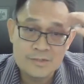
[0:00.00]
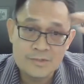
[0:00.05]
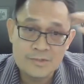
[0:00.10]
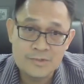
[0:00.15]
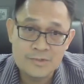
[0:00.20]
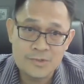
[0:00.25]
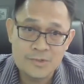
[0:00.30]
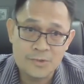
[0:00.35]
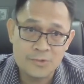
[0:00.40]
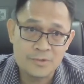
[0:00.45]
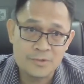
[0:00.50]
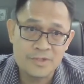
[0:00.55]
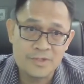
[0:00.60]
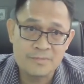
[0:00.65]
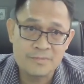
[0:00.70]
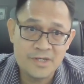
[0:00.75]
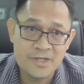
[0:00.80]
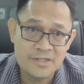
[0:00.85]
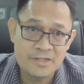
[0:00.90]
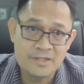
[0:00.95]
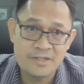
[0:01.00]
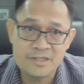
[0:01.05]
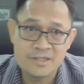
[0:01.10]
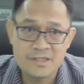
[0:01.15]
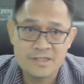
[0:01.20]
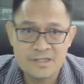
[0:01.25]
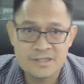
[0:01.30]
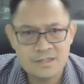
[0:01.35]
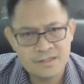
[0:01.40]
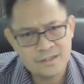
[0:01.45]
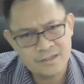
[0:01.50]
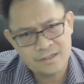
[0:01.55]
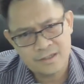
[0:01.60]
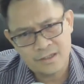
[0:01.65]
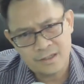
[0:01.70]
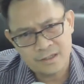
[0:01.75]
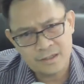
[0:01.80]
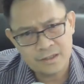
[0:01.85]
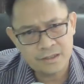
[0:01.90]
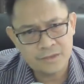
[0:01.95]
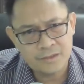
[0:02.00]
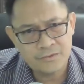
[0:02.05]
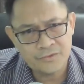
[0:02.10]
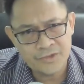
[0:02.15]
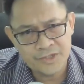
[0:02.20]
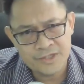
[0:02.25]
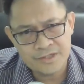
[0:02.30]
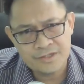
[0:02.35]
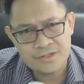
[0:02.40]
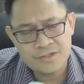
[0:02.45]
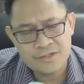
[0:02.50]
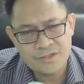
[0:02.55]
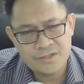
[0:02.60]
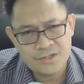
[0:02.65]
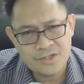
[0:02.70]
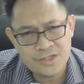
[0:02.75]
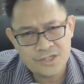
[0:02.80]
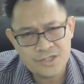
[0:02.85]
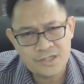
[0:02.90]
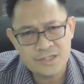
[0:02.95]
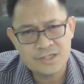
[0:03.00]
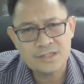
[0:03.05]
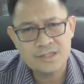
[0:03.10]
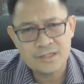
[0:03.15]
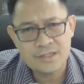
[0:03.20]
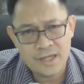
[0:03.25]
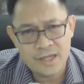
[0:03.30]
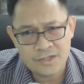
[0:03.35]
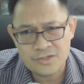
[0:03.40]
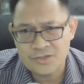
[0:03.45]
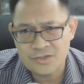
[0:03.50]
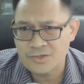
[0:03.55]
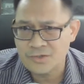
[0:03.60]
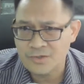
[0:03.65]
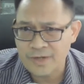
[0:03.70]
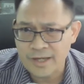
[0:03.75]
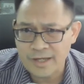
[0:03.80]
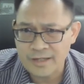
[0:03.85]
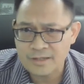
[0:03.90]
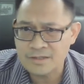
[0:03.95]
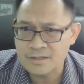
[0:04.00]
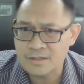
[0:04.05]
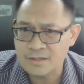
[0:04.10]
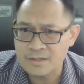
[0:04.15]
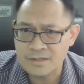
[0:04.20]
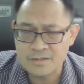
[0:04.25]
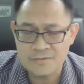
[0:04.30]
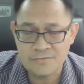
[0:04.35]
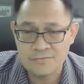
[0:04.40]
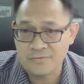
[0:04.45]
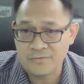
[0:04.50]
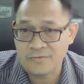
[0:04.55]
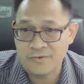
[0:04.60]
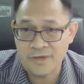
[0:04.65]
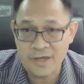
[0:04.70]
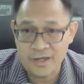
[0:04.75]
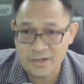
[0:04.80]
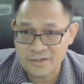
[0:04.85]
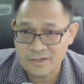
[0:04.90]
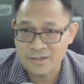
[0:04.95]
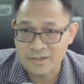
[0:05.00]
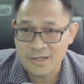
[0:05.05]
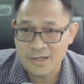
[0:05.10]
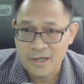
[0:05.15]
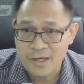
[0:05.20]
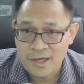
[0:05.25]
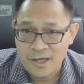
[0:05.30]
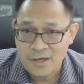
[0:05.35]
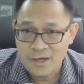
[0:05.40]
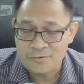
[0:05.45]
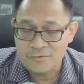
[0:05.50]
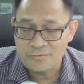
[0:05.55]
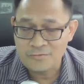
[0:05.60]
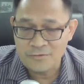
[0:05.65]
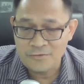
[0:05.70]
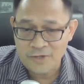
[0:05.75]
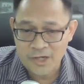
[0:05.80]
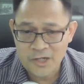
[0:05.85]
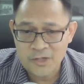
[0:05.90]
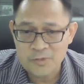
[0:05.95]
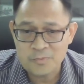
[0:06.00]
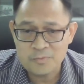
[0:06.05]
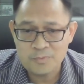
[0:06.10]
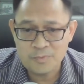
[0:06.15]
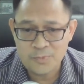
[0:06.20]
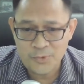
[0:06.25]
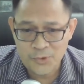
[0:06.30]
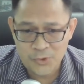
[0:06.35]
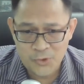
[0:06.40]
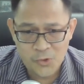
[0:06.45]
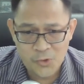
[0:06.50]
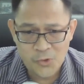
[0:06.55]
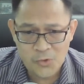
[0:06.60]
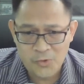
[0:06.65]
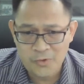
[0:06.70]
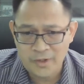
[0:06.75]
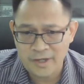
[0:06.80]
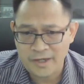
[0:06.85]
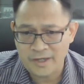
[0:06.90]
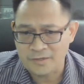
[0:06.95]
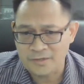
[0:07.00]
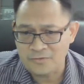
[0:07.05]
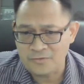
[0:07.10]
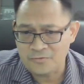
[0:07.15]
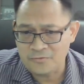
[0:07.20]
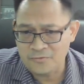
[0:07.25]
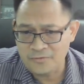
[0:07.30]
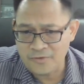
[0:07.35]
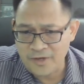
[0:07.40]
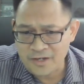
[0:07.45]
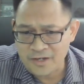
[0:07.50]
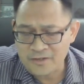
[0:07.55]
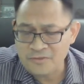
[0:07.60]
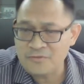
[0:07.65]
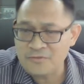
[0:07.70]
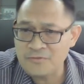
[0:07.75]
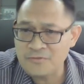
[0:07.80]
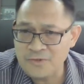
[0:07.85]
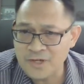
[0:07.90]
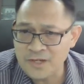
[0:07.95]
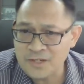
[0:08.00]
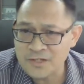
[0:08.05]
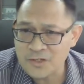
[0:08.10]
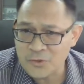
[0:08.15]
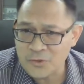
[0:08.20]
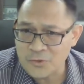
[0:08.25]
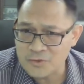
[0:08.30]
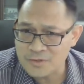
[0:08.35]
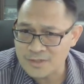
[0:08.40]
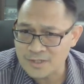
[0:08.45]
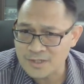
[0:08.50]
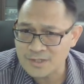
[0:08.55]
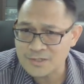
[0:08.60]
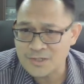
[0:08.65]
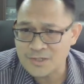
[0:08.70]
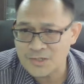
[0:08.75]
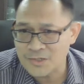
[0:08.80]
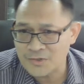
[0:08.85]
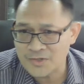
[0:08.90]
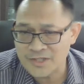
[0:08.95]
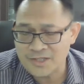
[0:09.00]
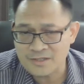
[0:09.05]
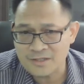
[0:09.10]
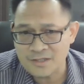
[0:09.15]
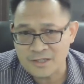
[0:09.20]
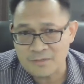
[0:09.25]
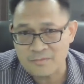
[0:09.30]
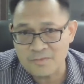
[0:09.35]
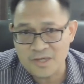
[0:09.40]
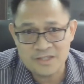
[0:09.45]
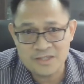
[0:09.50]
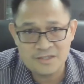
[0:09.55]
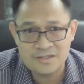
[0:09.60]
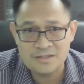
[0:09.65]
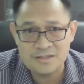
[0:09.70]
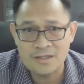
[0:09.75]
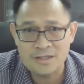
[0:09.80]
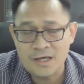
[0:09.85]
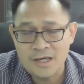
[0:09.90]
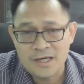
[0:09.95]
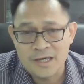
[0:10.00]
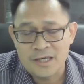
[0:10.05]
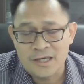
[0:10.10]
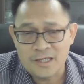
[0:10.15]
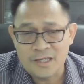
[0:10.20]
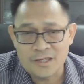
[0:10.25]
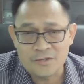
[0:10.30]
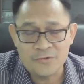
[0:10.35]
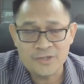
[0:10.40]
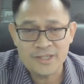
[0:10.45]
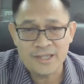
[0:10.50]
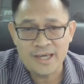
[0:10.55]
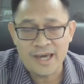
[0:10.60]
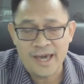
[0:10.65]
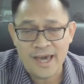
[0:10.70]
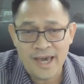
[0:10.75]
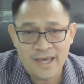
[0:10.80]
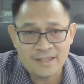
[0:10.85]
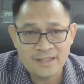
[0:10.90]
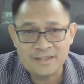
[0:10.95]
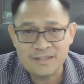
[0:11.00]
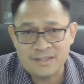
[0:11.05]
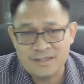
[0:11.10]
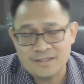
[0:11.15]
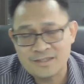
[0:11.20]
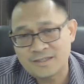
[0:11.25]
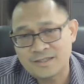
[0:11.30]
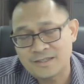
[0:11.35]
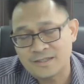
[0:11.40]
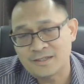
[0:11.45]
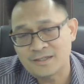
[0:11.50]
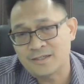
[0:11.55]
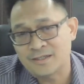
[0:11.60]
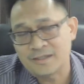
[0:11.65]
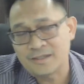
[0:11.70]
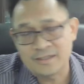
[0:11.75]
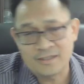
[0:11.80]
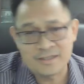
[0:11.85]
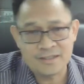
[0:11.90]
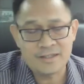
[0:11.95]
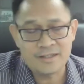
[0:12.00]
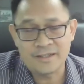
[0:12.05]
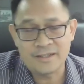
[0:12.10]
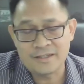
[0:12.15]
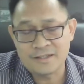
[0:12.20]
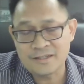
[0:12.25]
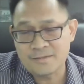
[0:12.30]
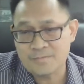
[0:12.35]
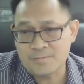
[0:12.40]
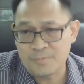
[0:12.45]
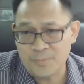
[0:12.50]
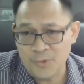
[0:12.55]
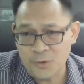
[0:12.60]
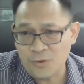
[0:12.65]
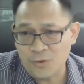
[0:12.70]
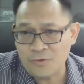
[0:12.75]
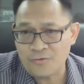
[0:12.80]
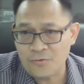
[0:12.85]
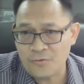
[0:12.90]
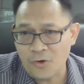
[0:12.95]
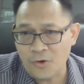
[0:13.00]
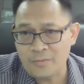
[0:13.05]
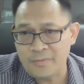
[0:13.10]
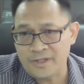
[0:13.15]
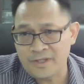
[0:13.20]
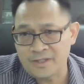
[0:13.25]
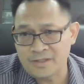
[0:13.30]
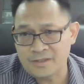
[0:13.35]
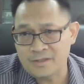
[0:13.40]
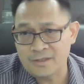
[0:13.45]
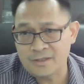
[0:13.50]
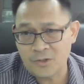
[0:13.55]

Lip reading: So imagine this is green tea extracts. It's very, very pure and very, very concentrated. Imagine if we add this in its pure form and in the